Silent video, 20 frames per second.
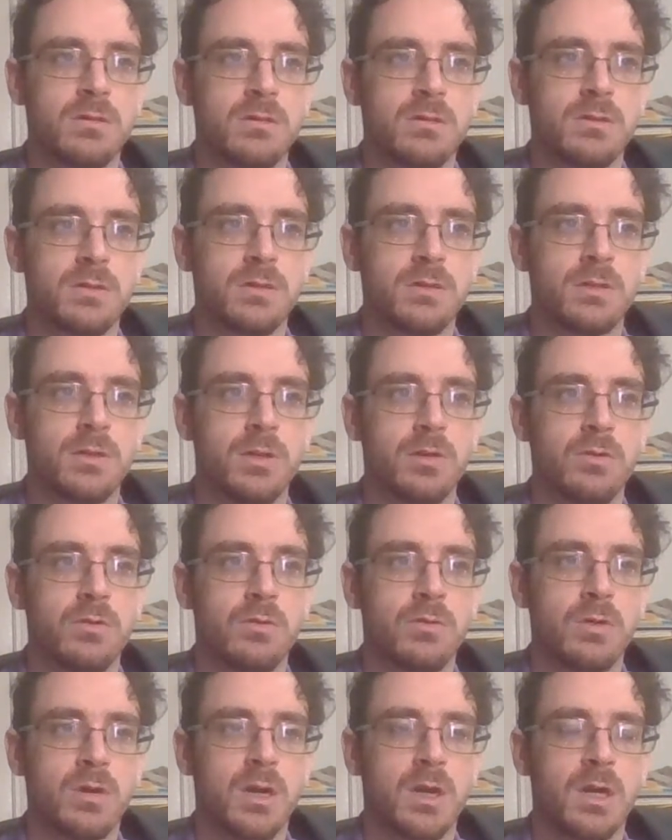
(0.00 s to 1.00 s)

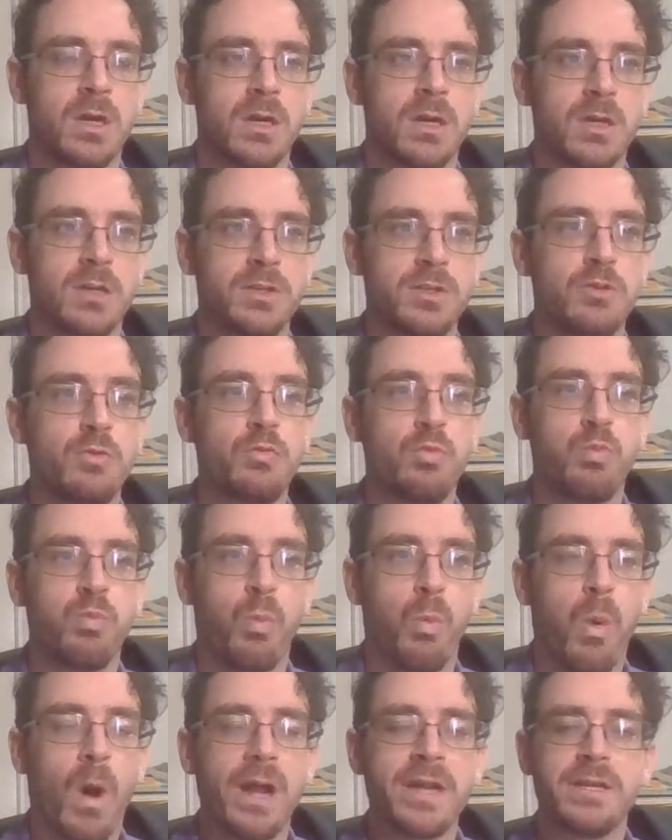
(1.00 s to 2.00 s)

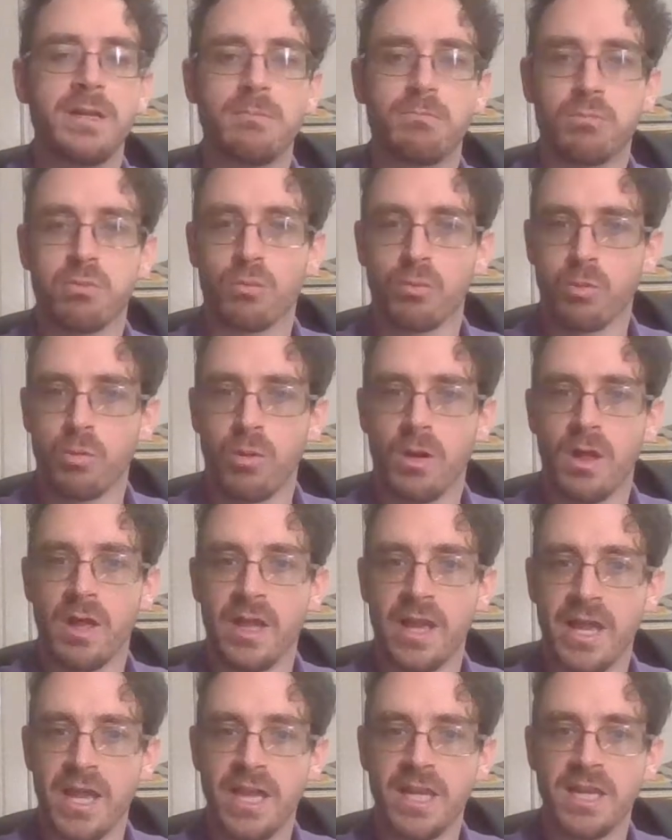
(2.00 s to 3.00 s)
wind up
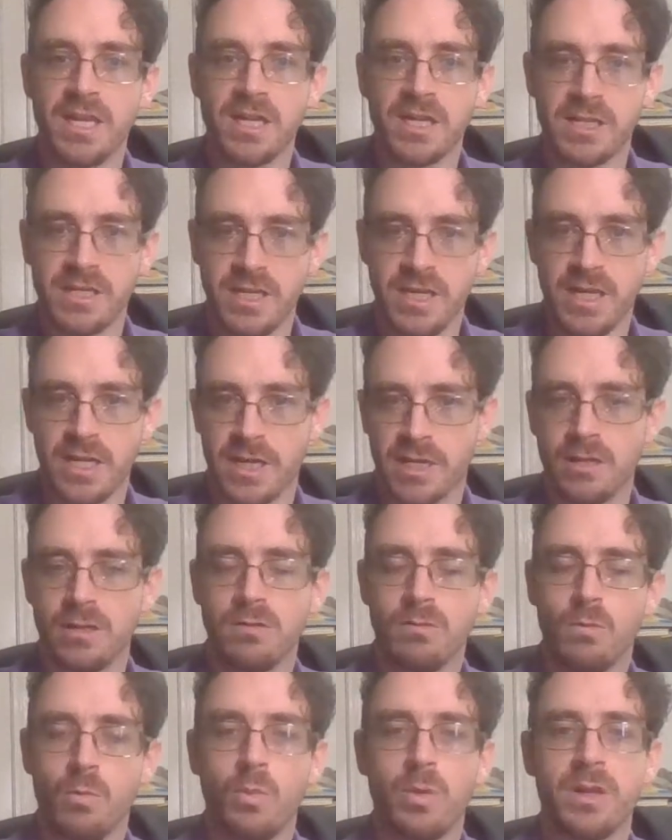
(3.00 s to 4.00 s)
hitting a
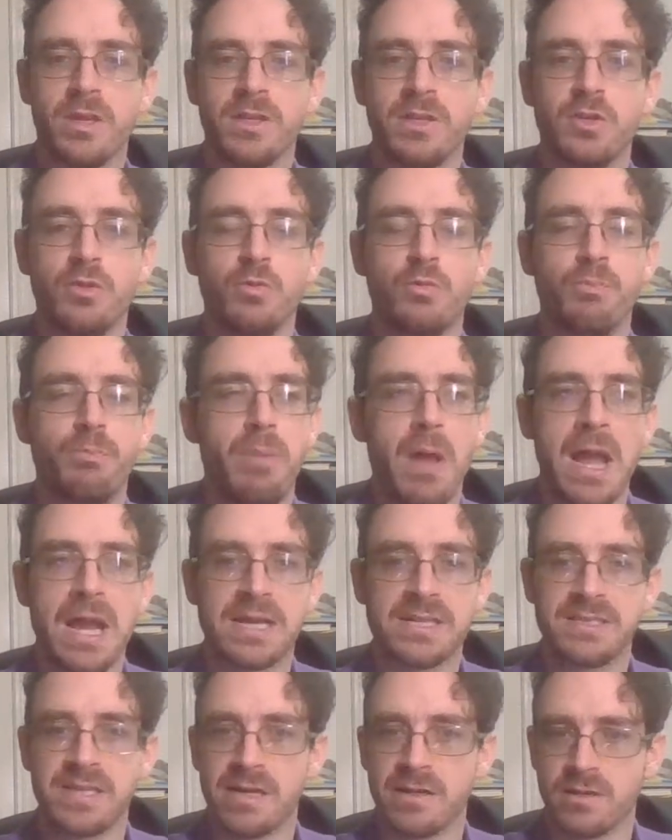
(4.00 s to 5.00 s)
kid when you
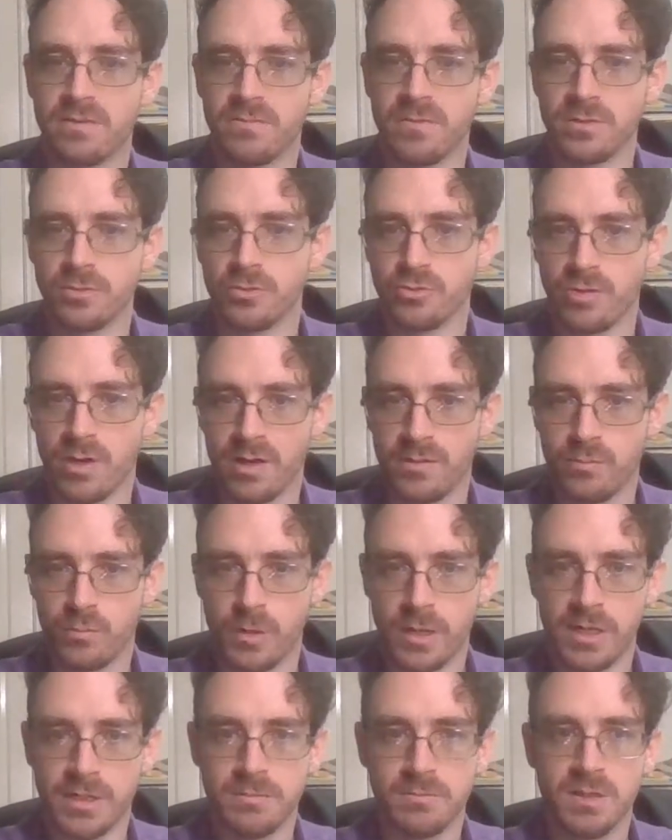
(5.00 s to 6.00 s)
backed out of your
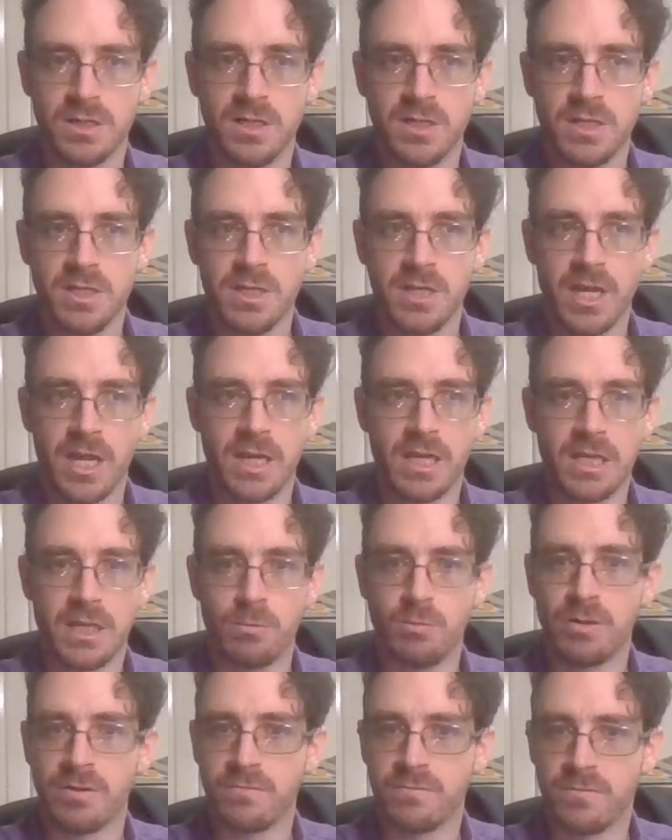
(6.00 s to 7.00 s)
driveway, and he
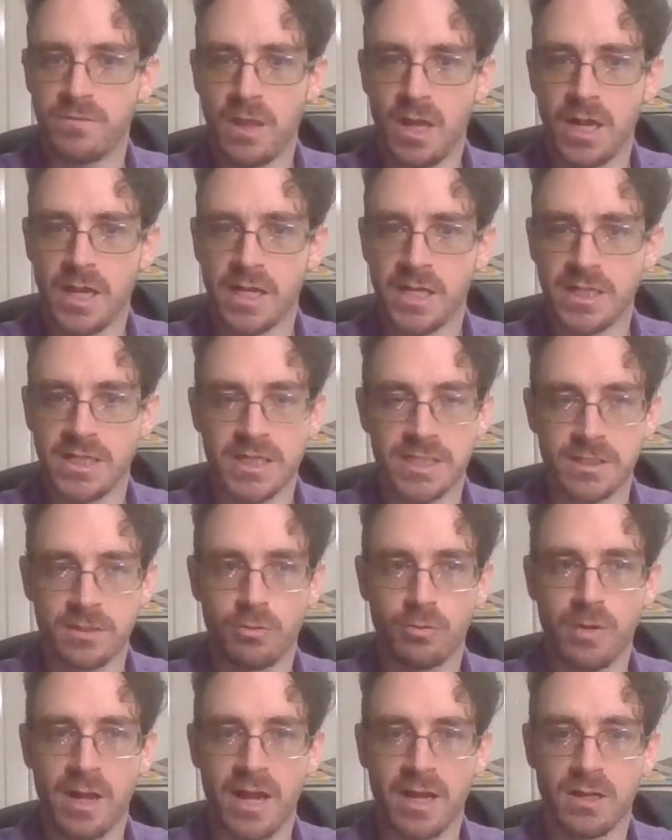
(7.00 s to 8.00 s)
went flying and
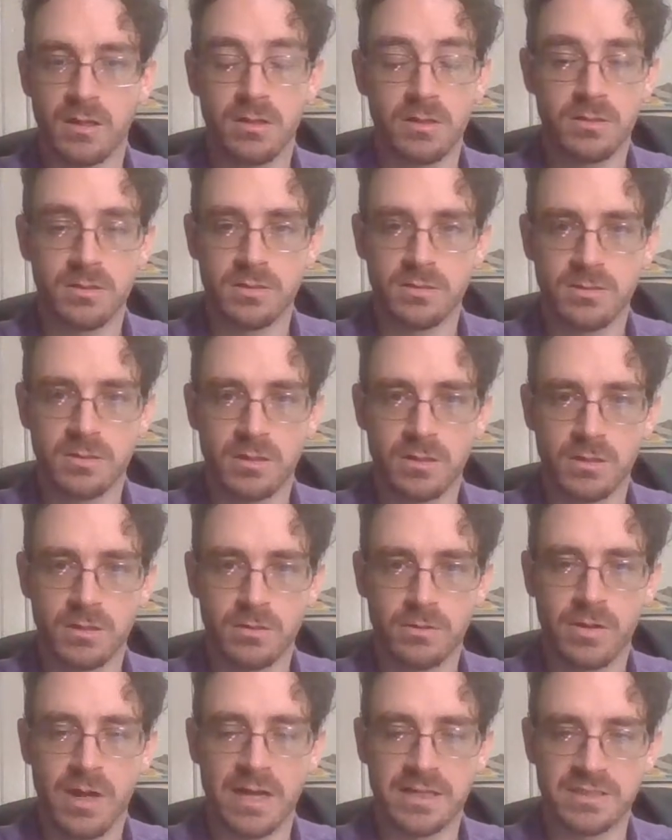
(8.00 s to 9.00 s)

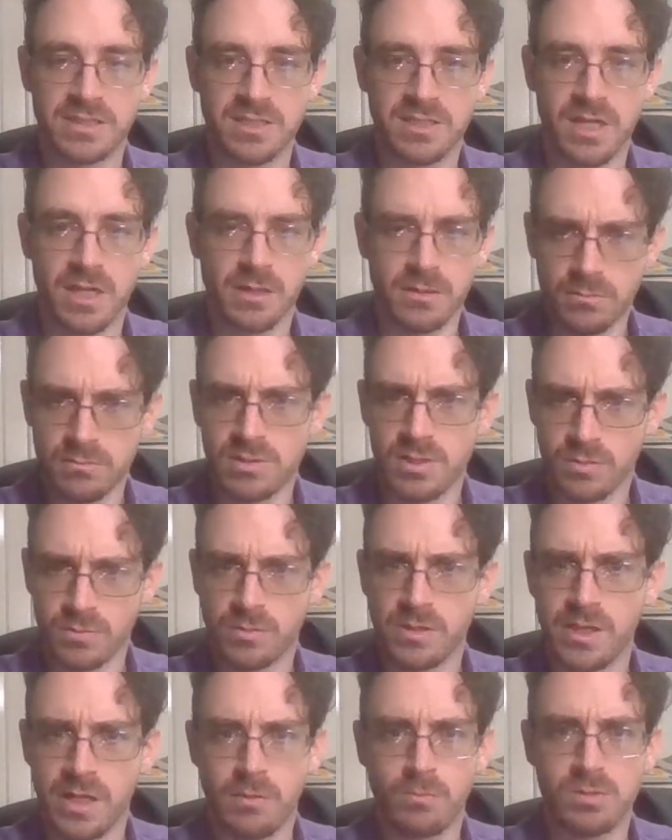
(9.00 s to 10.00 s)
cracked his head. So
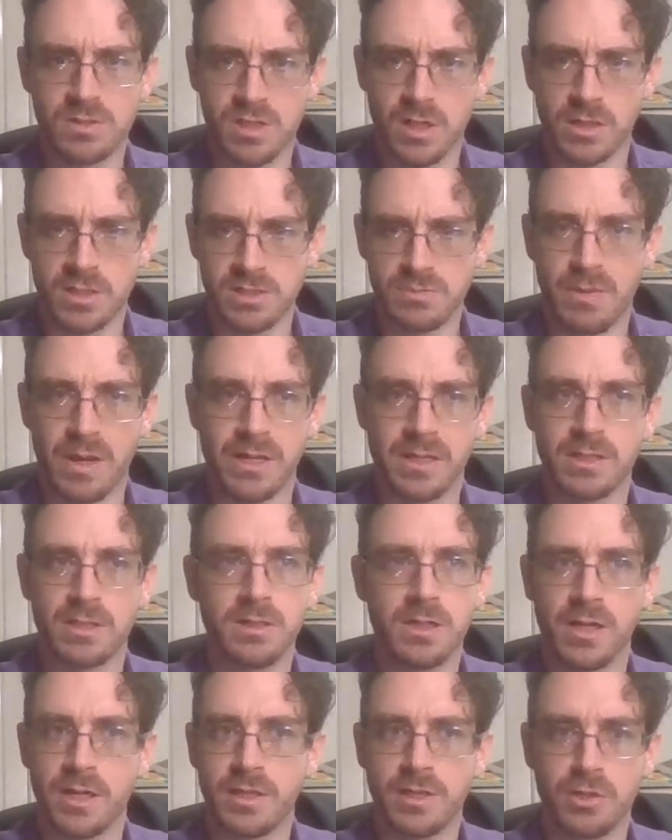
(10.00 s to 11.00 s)
kid was on his bike,
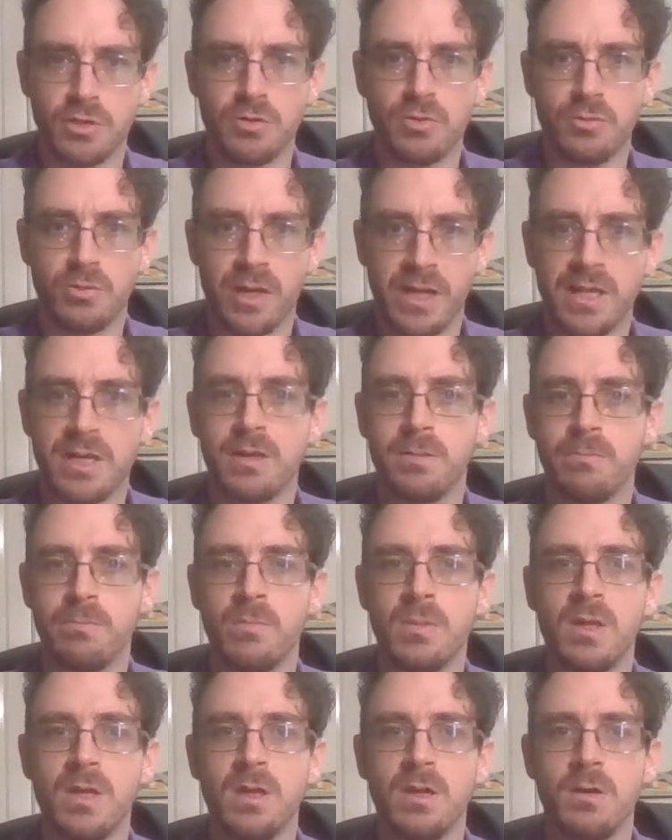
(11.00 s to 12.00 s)
and you hit him
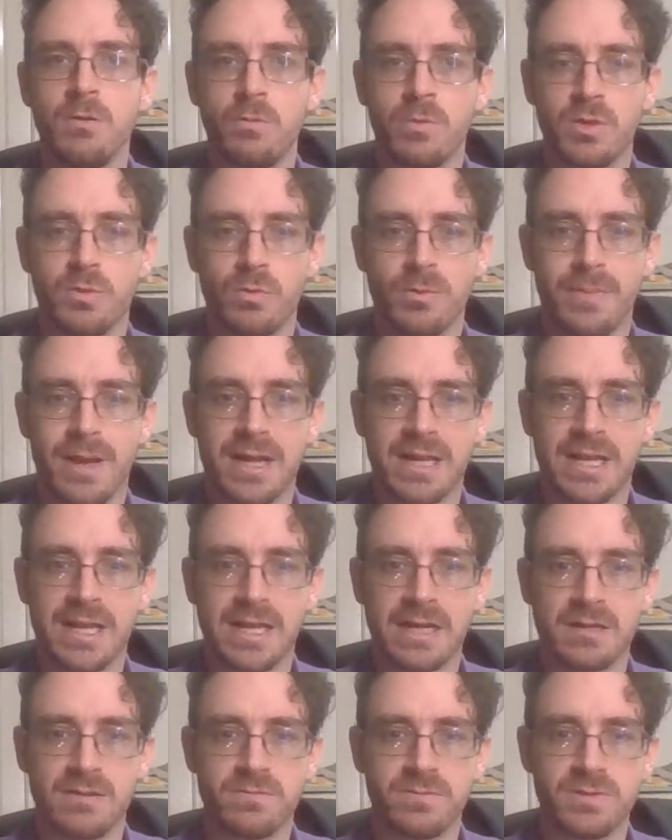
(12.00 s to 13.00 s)
when you were backing out of